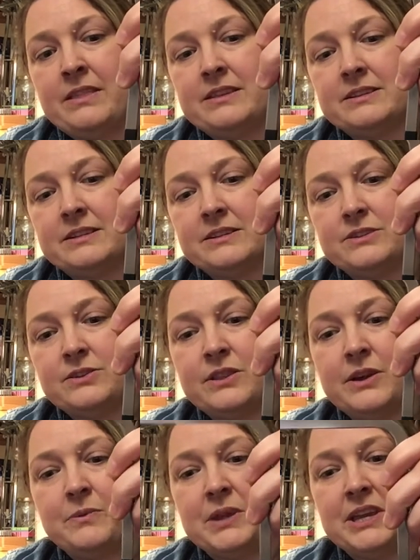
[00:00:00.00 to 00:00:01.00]
This is so
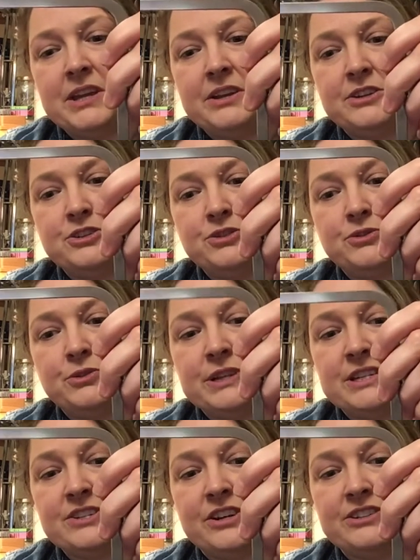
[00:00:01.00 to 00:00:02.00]
that we can
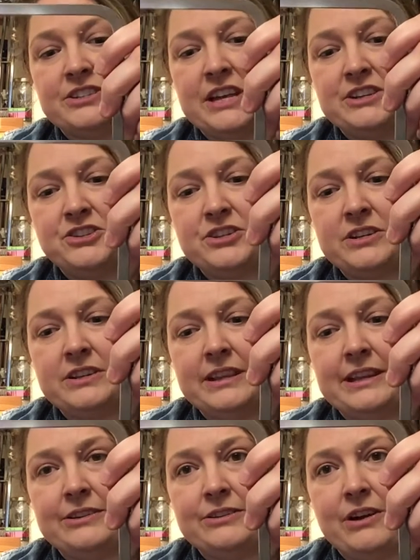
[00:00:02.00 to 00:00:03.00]
increase our tension
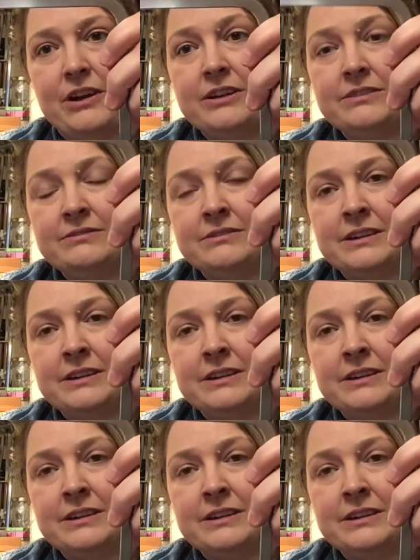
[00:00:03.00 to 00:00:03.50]
later on.